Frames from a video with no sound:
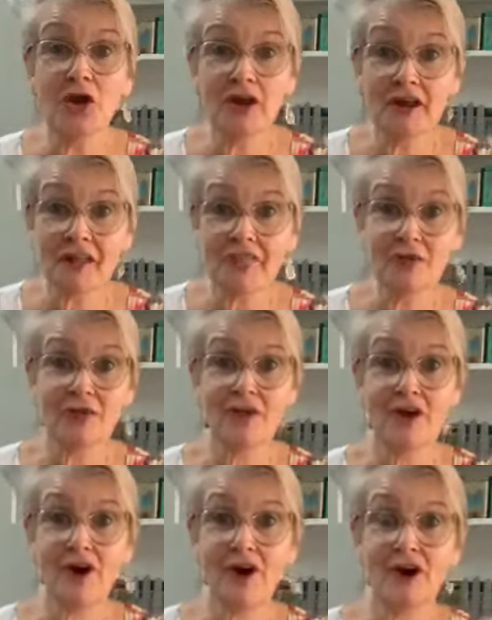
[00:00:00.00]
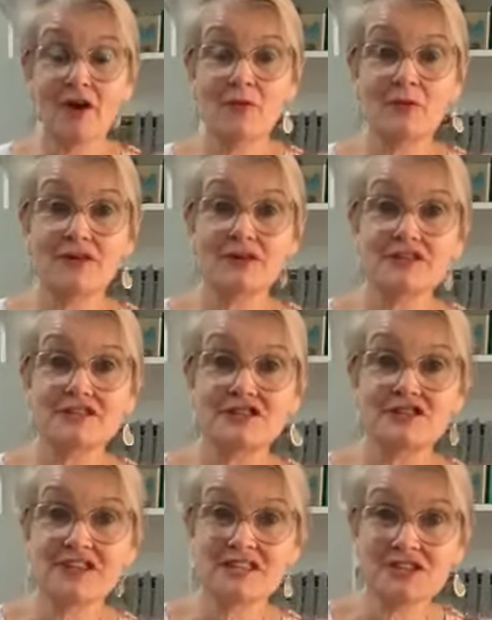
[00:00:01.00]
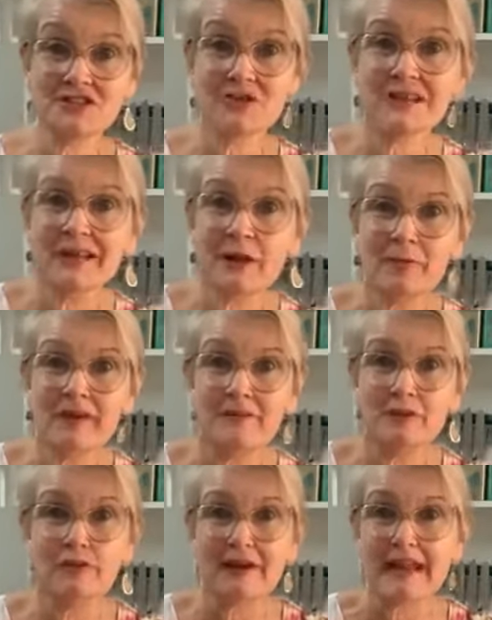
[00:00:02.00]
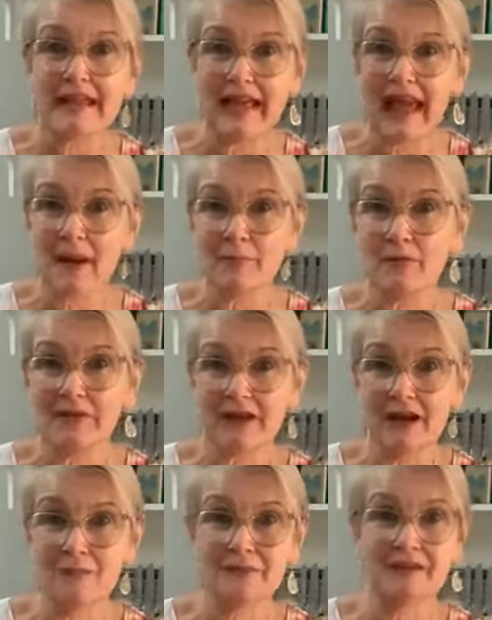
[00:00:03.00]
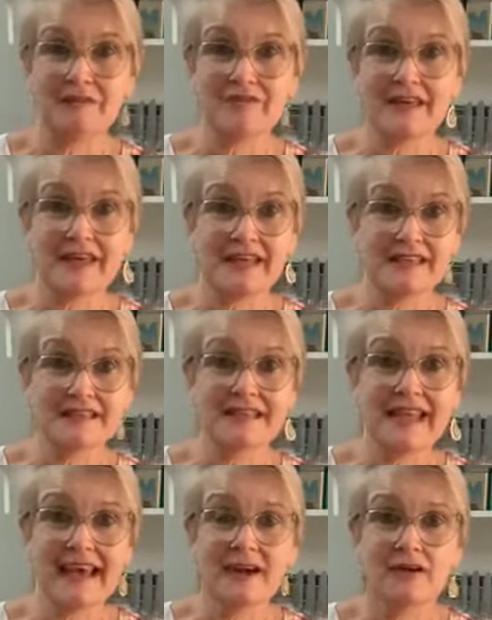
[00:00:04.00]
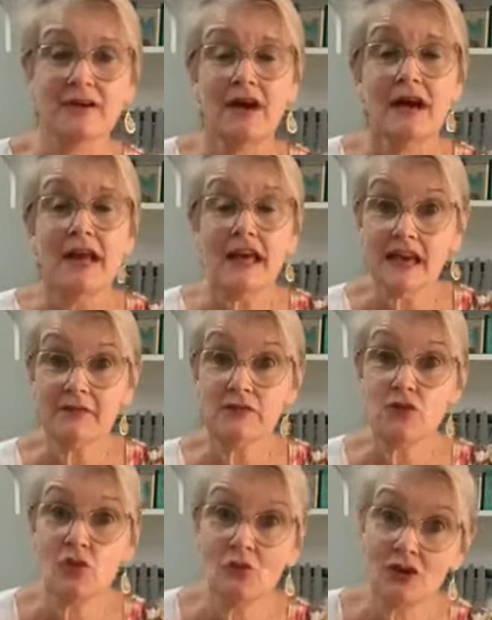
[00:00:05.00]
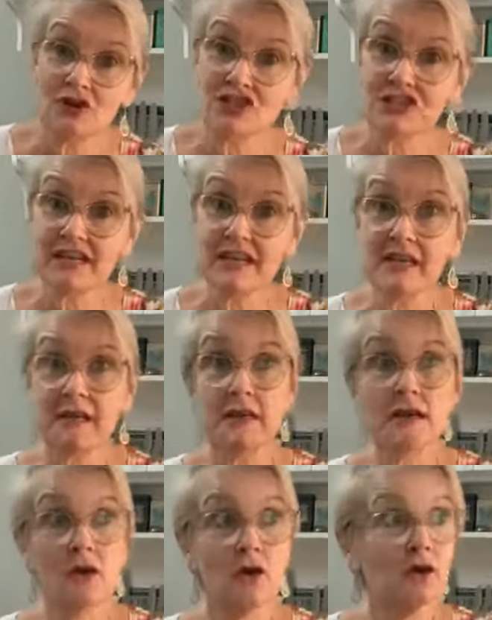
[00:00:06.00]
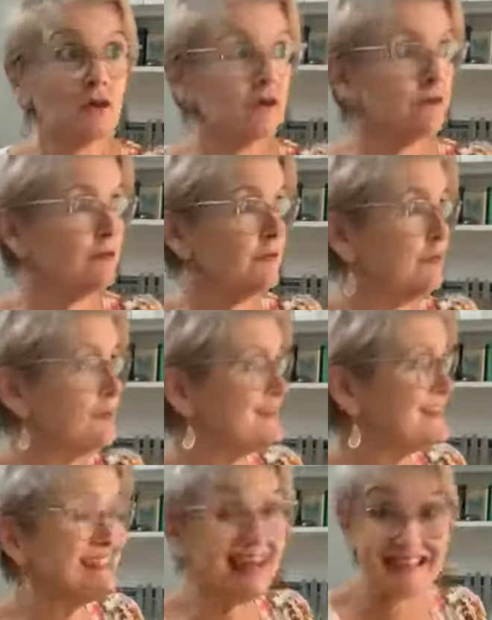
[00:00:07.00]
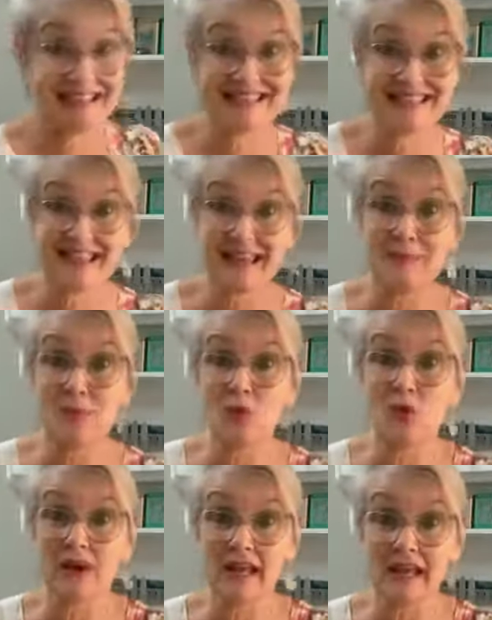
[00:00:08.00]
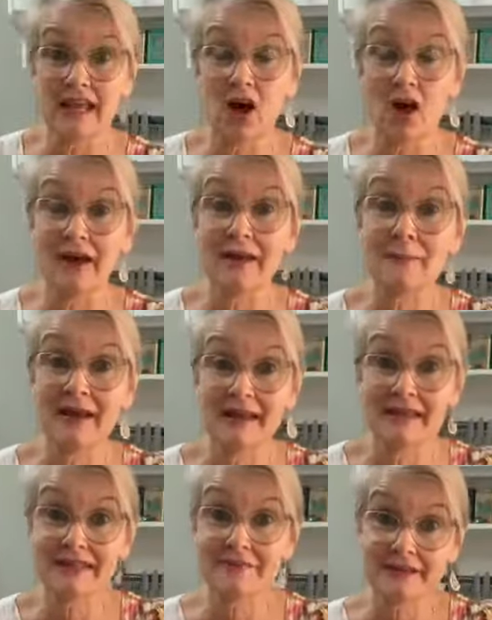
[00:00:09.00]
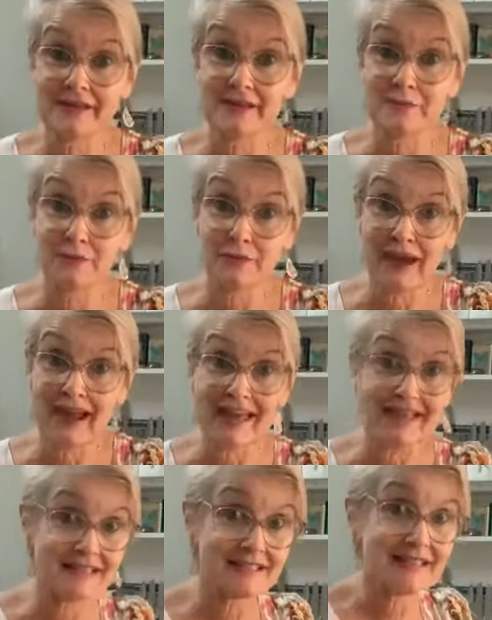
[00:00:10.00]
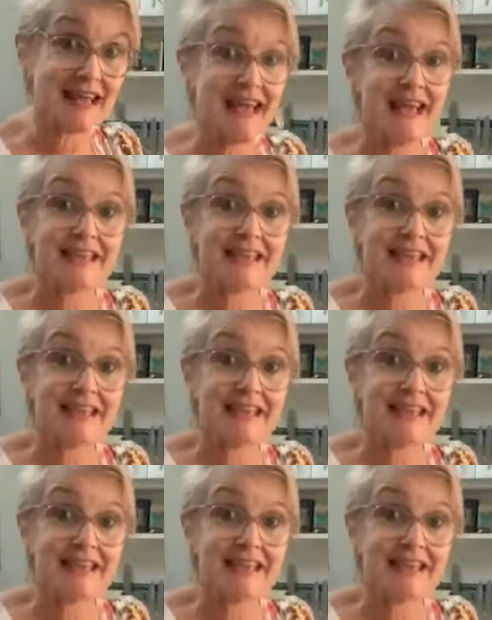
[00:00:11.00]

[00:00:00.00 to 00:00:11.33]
I thought I would just do a little bit of a recap on a couple of things. Now, if you're watching on Saturday morning, I made the vegan meringues.